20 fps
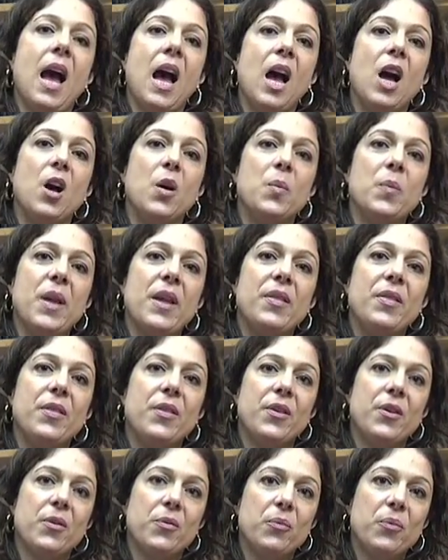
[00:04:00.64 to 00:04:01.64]
and
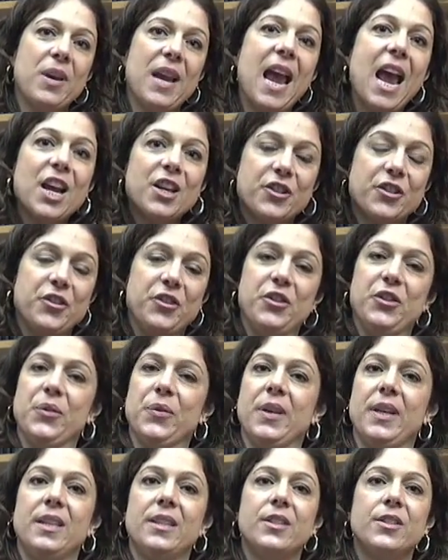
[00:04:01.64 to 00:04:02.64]
their reaction to
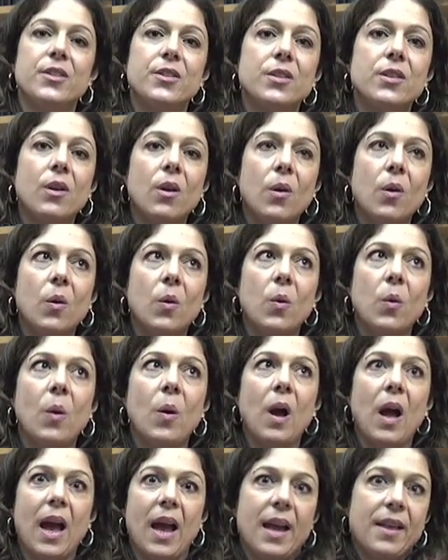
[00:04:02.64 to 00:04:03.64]
it is just
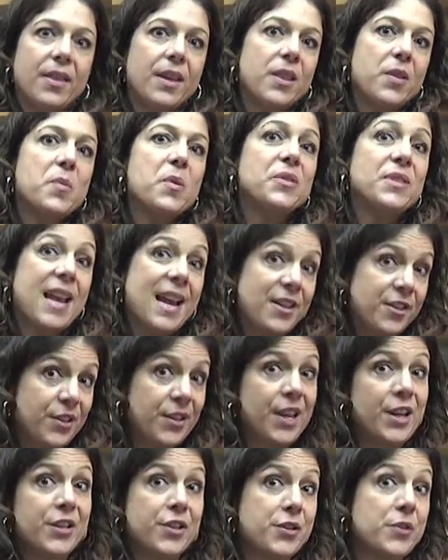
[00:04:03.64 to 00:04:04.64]
so, I think, the most
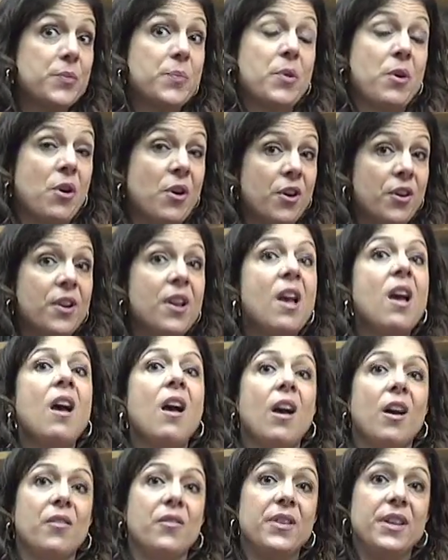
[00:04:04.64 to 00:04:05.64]
educational part
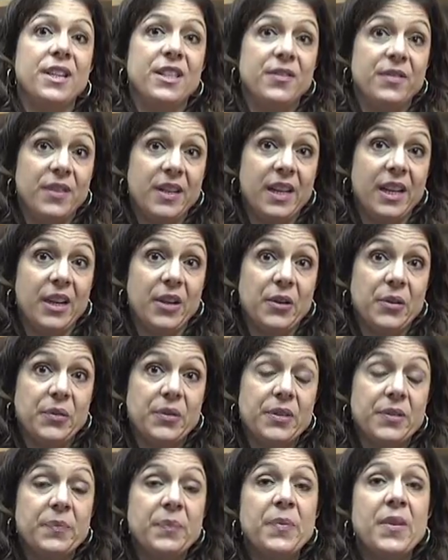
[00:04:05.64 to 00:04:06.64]
of these
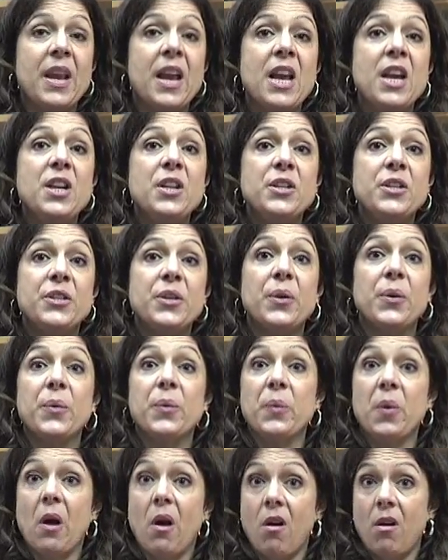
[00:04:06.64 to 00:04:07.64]
videos.
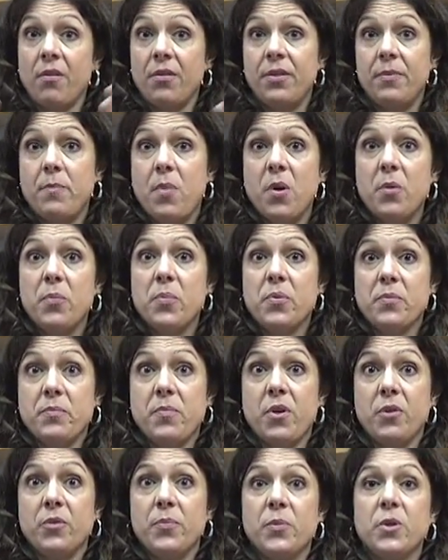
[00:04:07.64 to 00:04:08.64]
So both
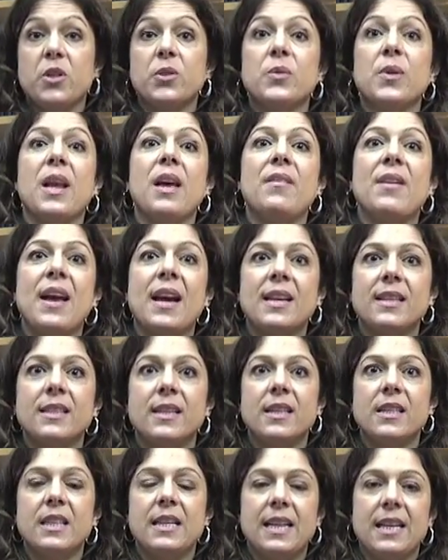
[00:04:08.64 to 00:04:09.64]
books will have
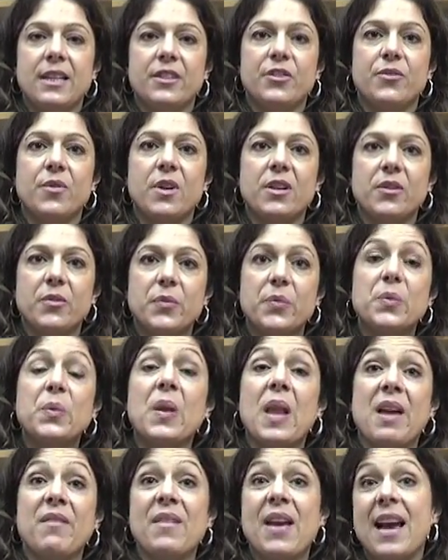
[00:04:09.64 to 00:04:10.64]
access, and instructors will
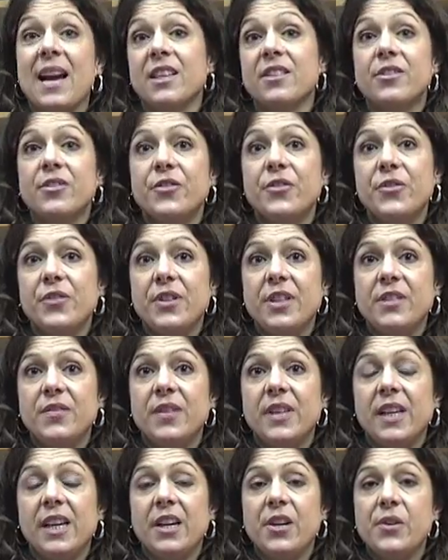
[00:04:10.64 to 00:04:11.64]
have access to these
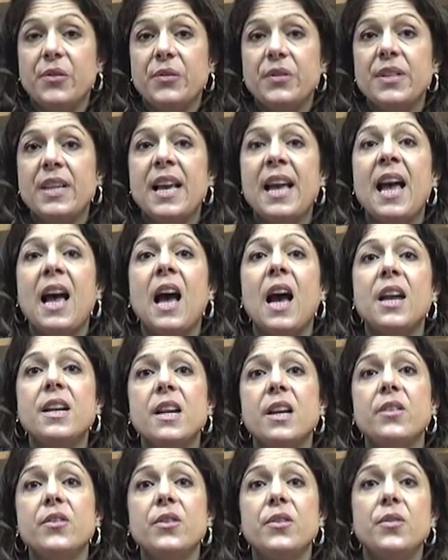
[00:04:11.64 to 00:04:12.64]
videos.
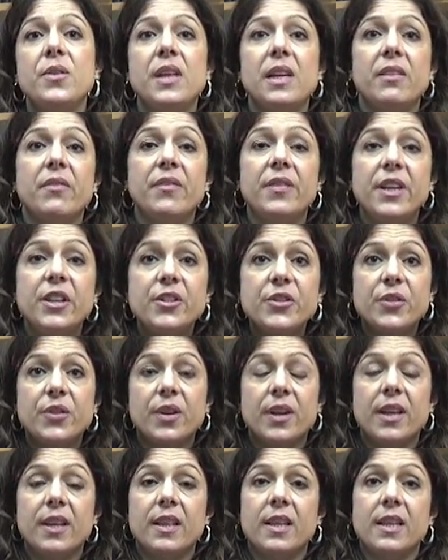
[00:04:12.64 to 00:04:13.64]
Another unique feature
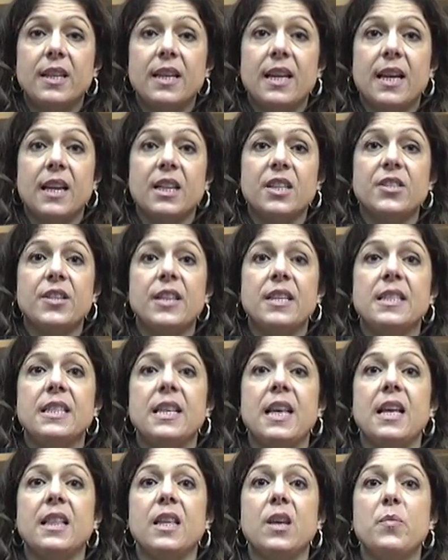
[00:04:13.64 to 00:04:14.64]
in the text is
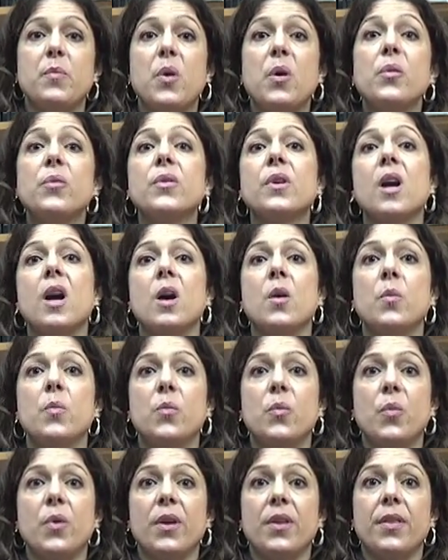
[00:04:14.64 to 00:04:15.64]
that they both
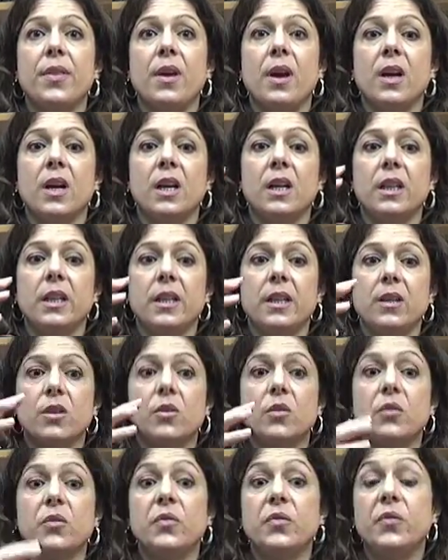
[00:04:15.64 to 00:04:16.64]
come with
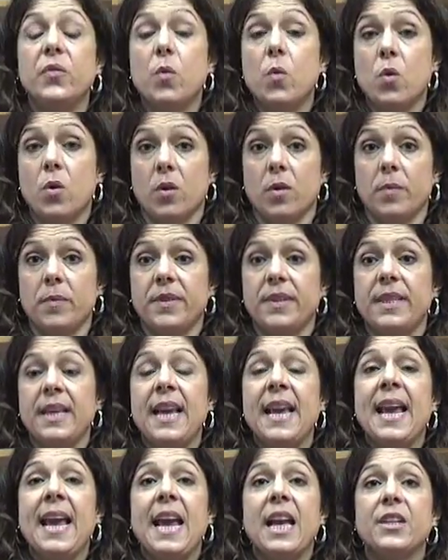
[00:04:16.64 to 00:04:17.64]
clinical forms.
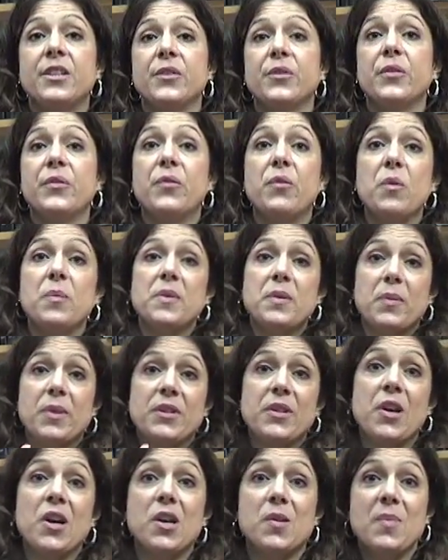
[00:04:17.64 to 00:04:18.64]
And so the forms that we
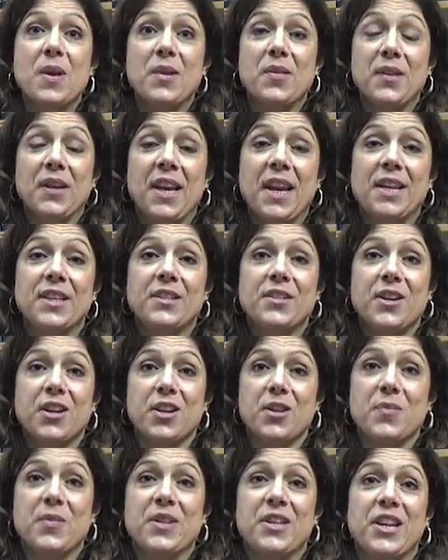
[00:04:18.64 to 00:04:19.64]
talk about in the case
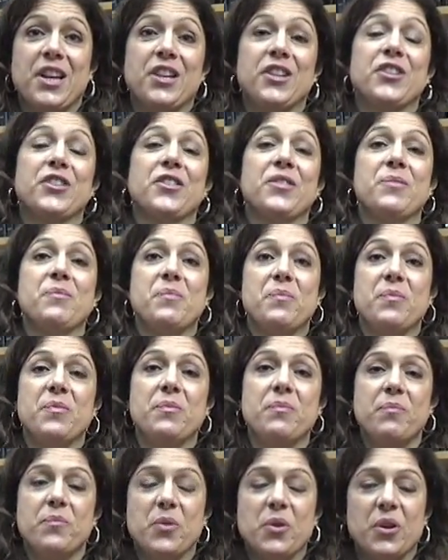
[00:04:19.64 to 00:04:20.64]
documentation
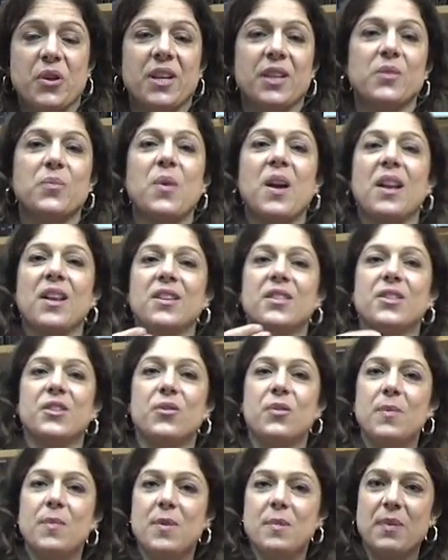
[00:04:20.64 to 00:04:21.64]
book, as well as the
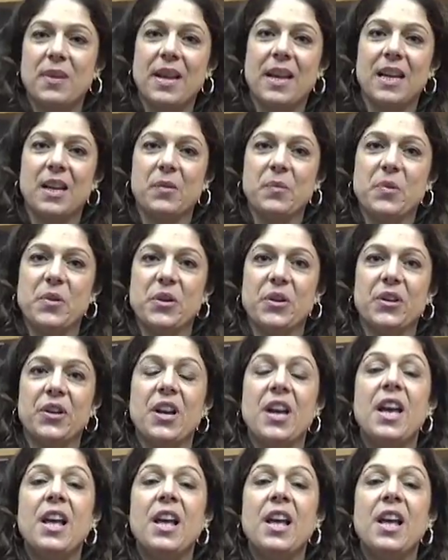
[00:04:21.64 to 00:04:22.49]
treatment planning book,